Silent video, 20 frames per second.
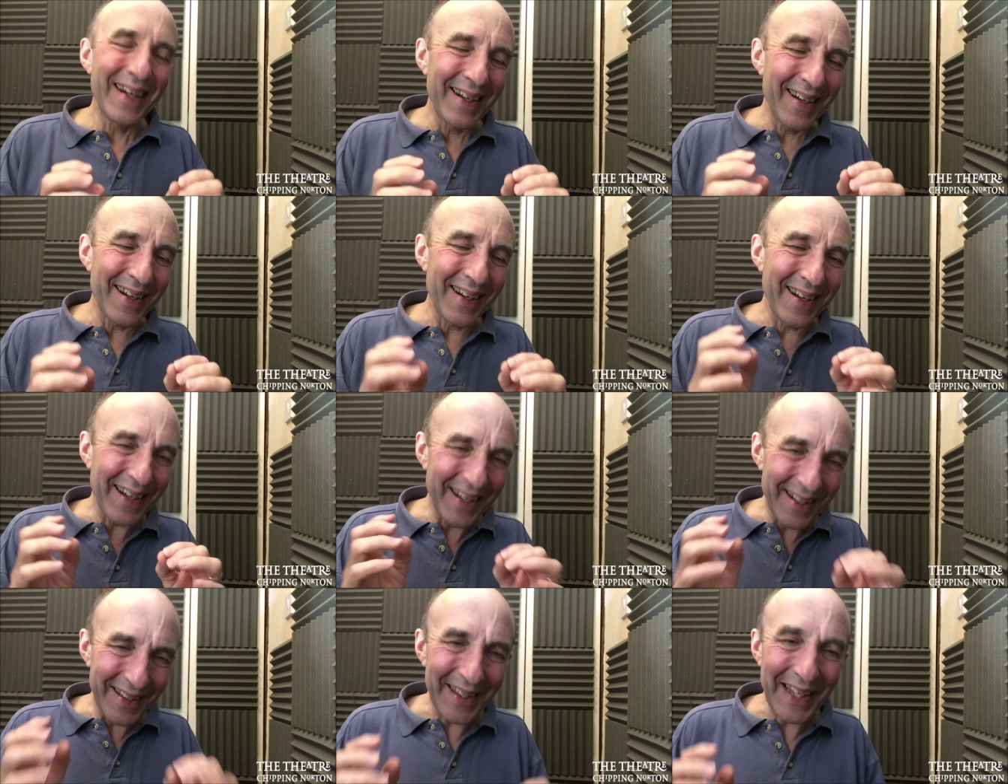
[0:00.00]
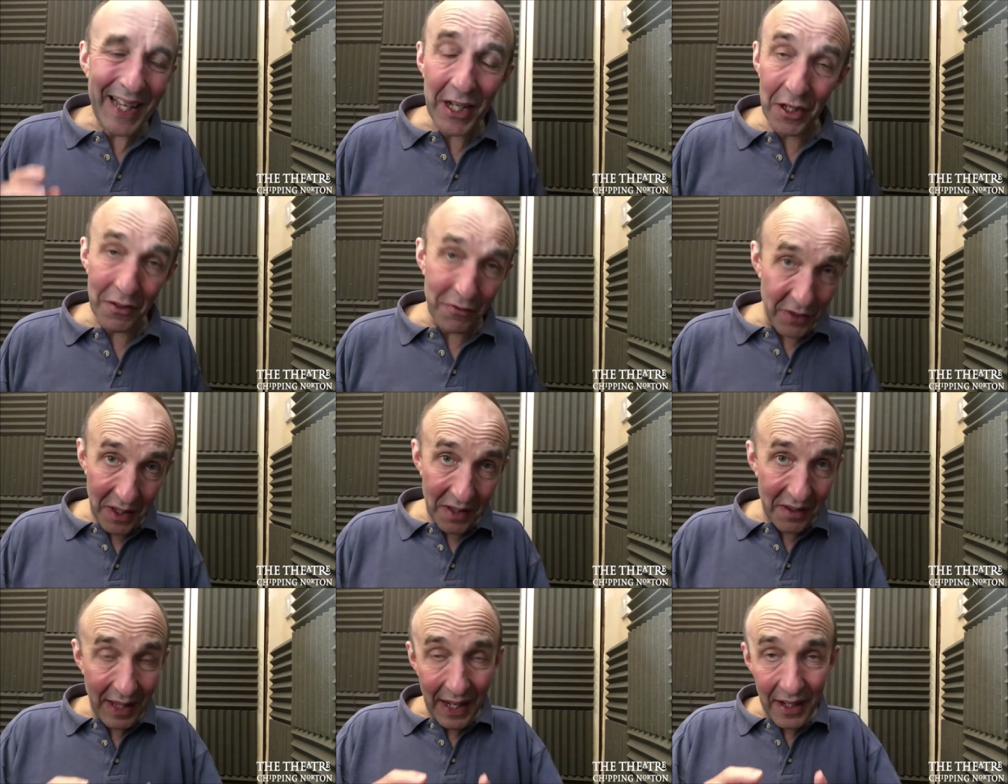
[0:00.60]
at the end of
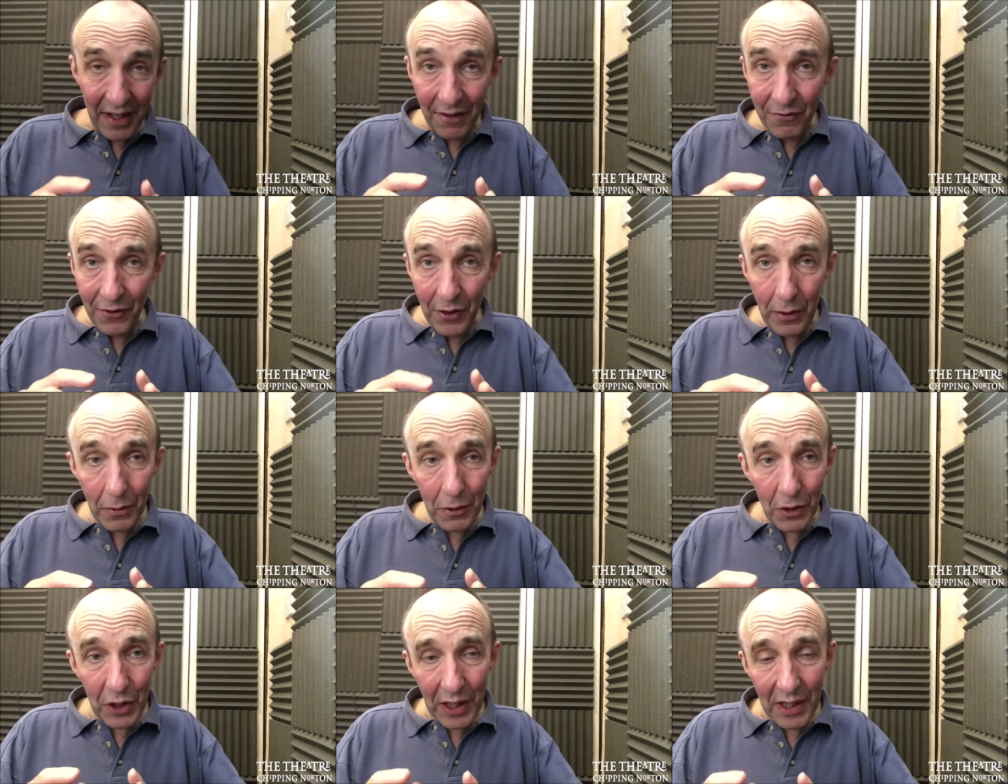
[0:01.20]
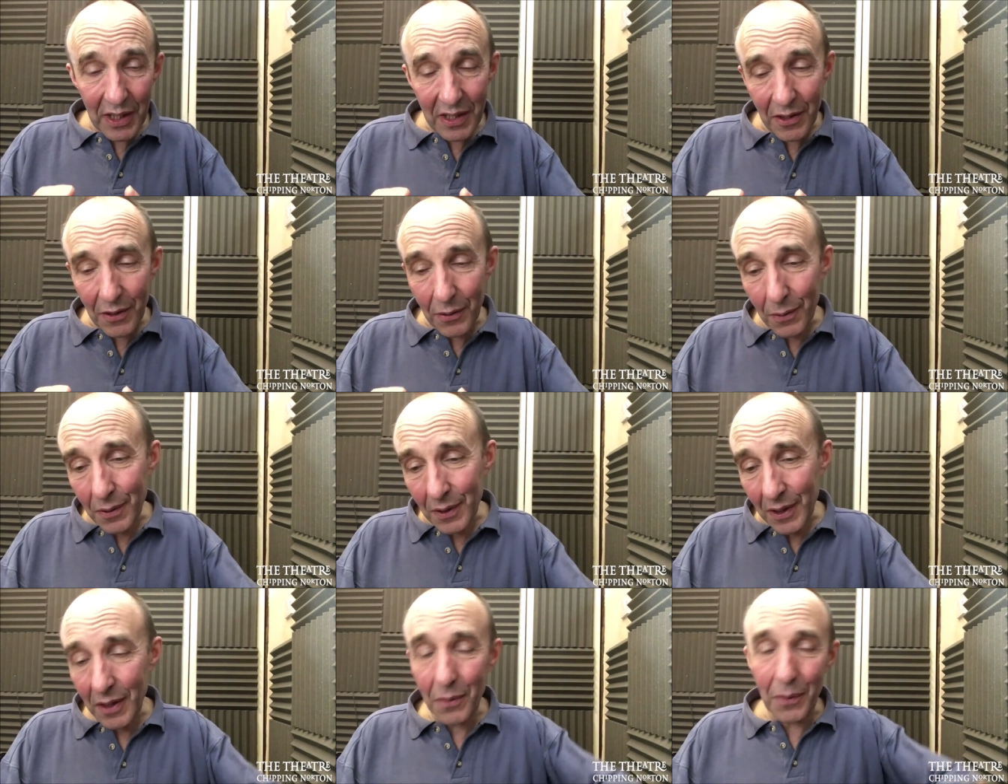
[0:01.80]
it than if you just
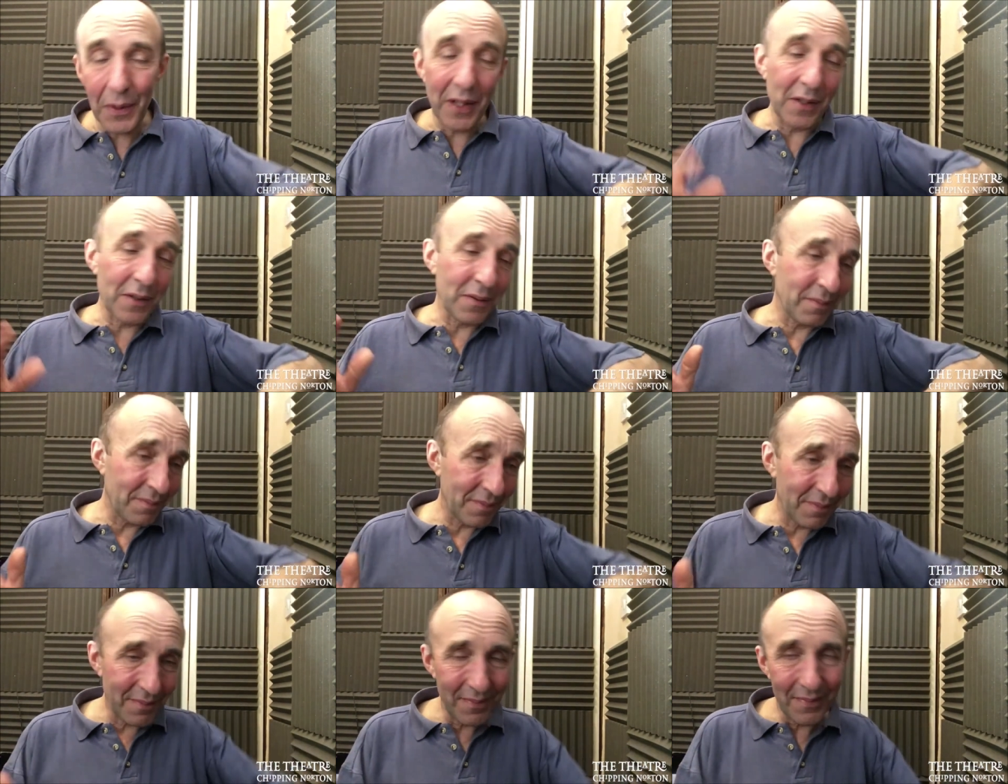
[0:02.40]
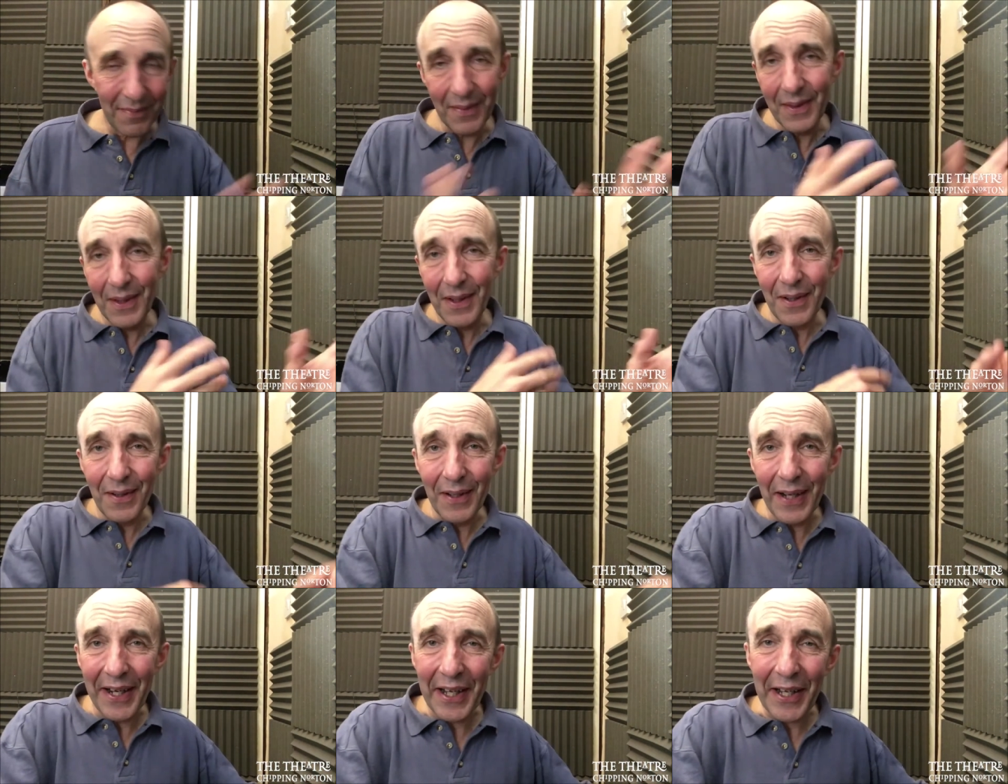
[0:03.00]
thought, oh, well,
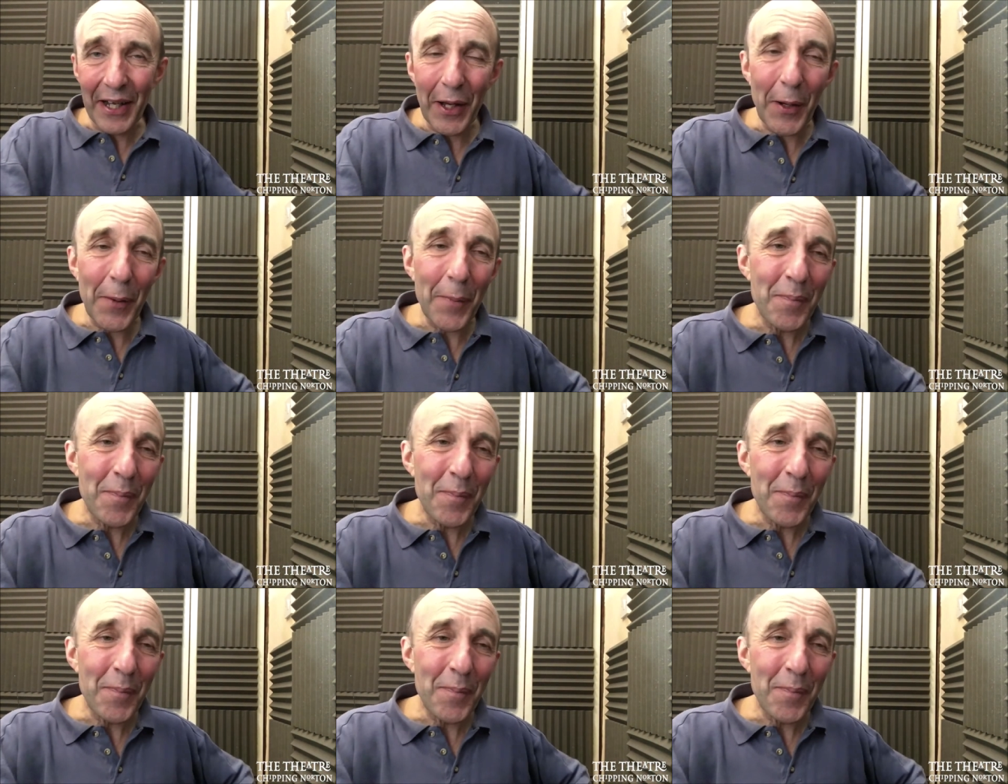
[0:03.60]
let it go.